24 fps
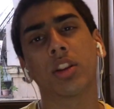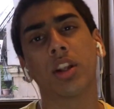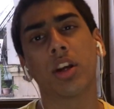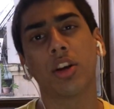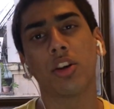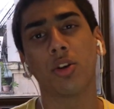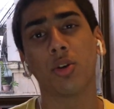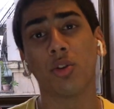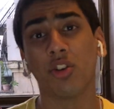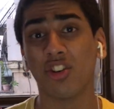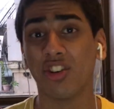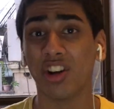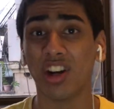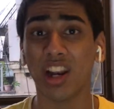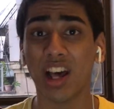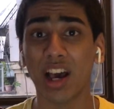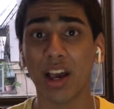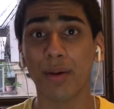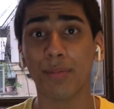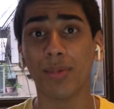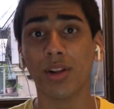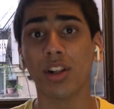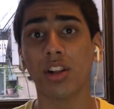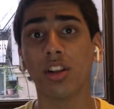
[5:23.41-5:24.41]
that you're
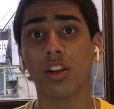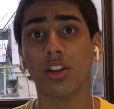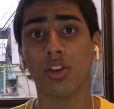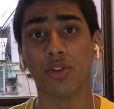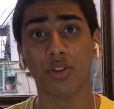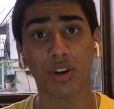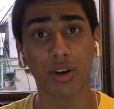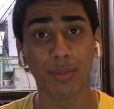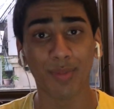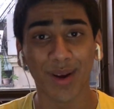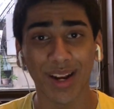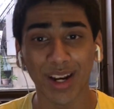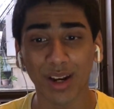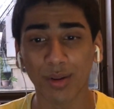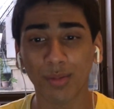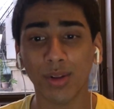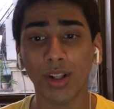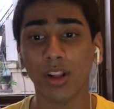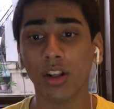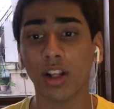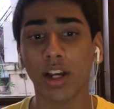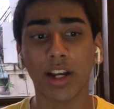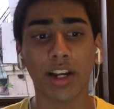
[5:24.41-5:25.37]
reliable, you're dependable,